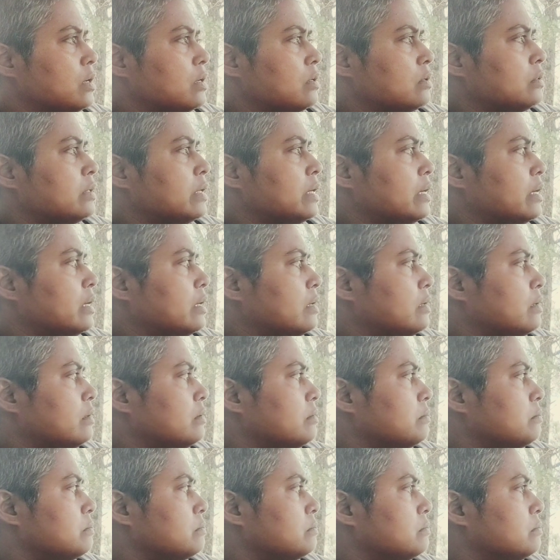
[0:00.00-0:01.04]

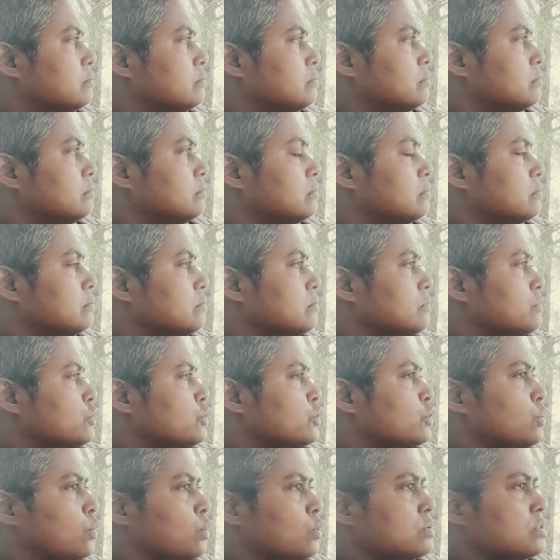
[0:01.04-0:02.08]
they
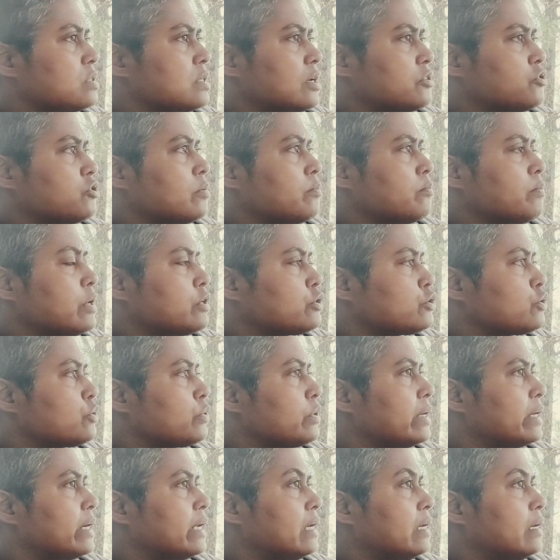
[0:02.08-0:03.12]
show such
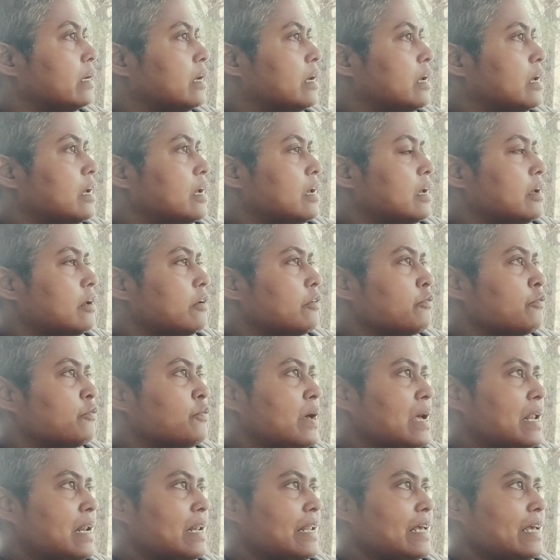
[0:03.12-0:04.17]
immaturity
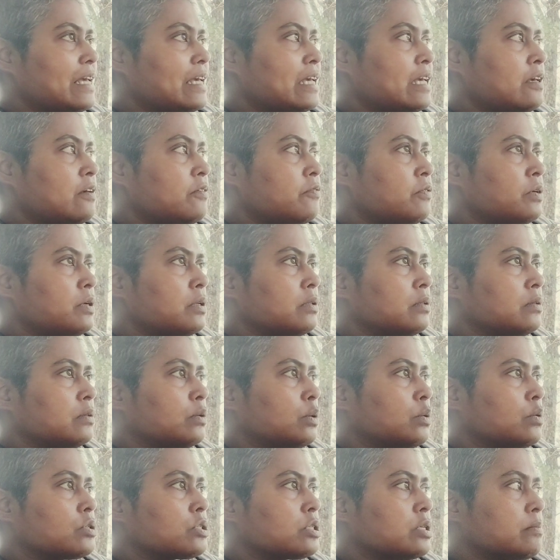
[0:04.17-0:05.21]
well even
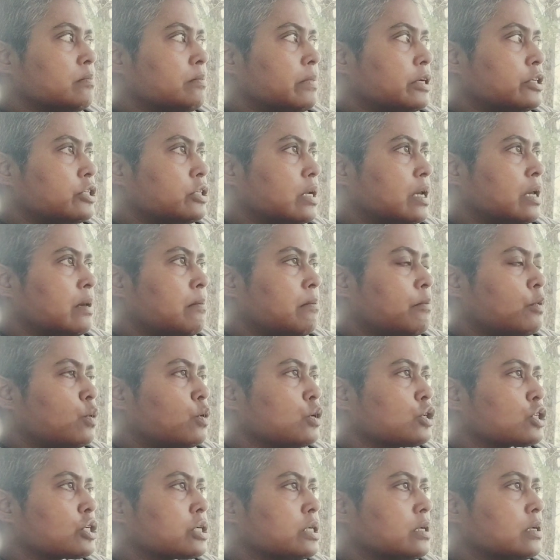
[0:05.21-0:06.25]
those emo
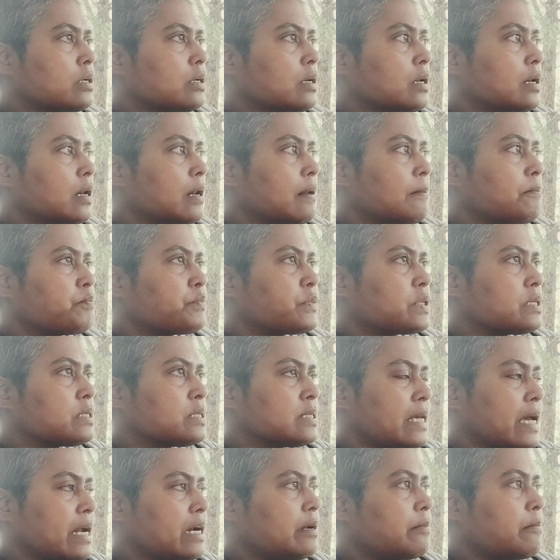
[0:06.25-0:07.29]
emotional
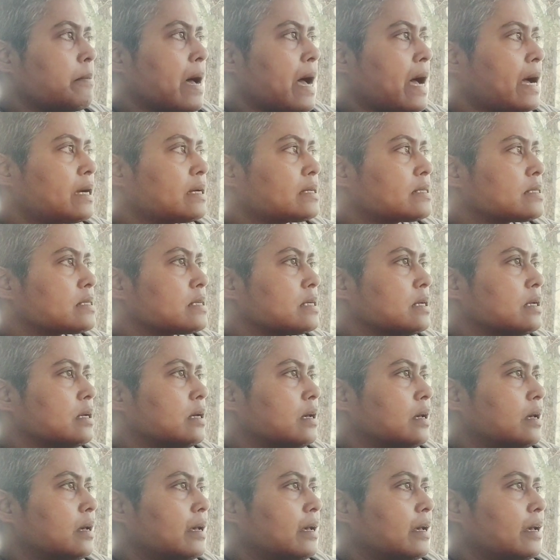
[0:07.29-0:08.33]
setbacks
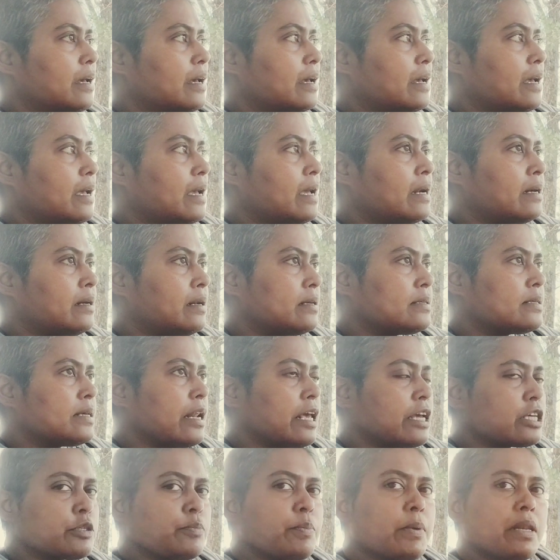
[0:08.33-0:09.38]
it is an
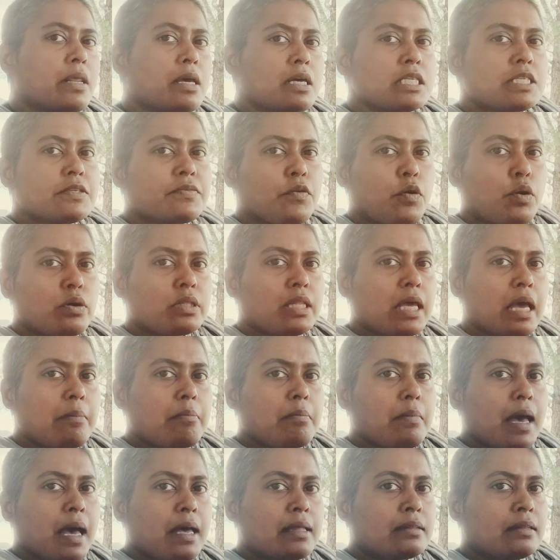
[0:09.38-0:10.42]
experience for
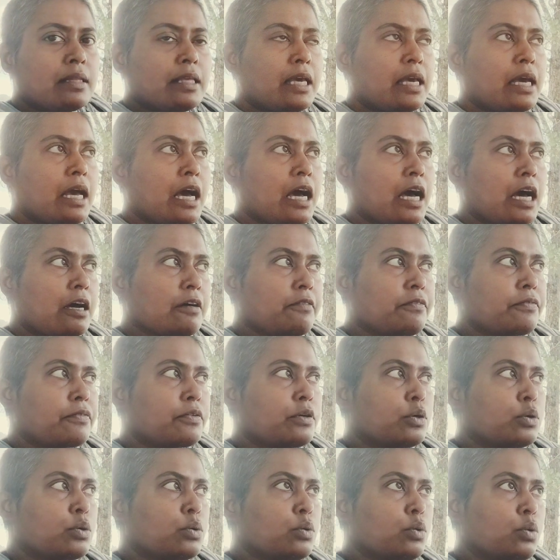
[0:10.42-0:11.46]
them and they have
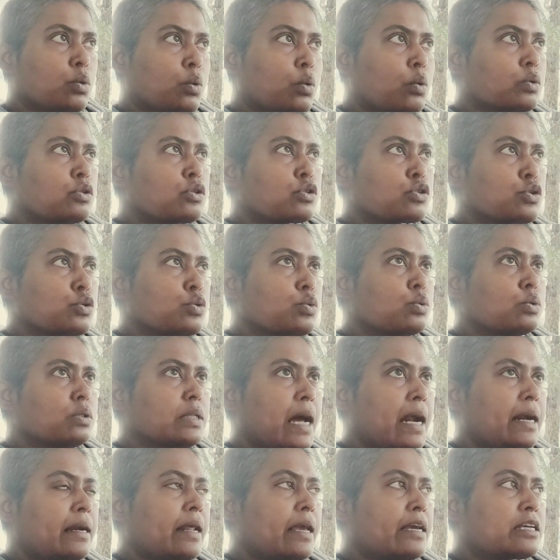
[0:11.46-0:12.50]
to go through
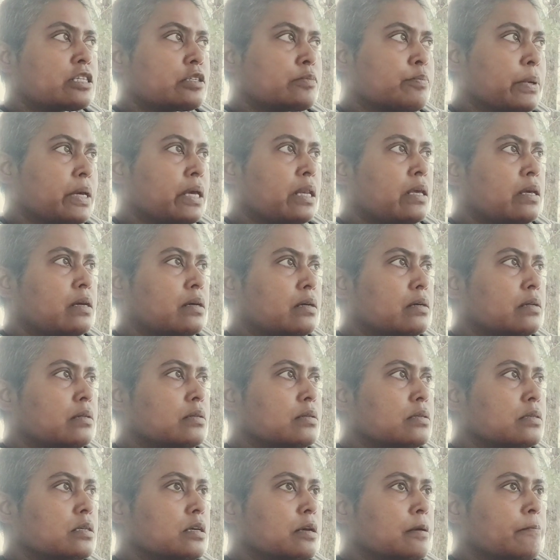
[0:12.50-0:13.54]
that
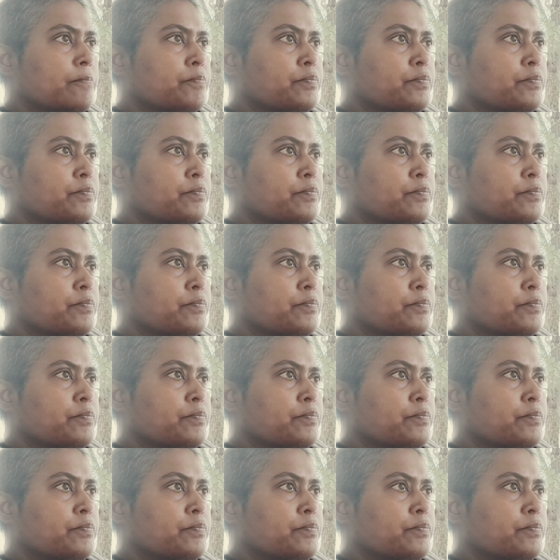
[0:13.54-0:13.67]
experience